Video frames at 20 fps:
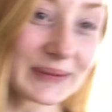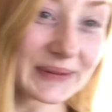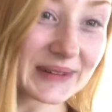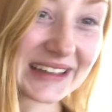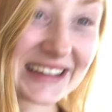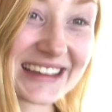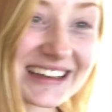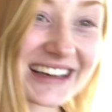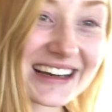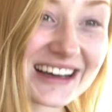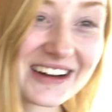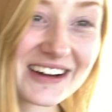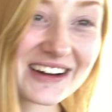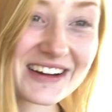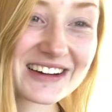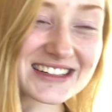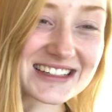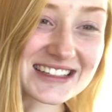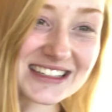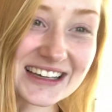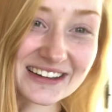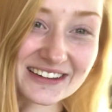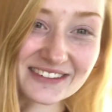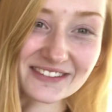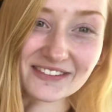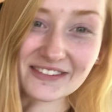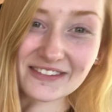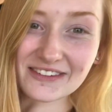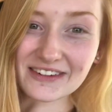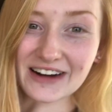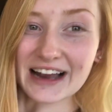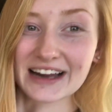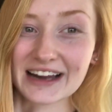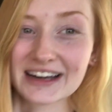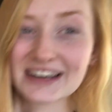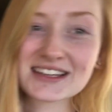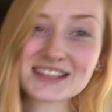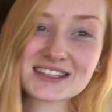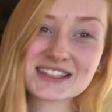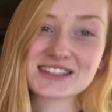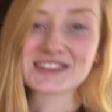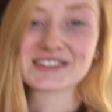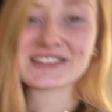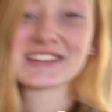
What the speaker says: we go. I'll just get right into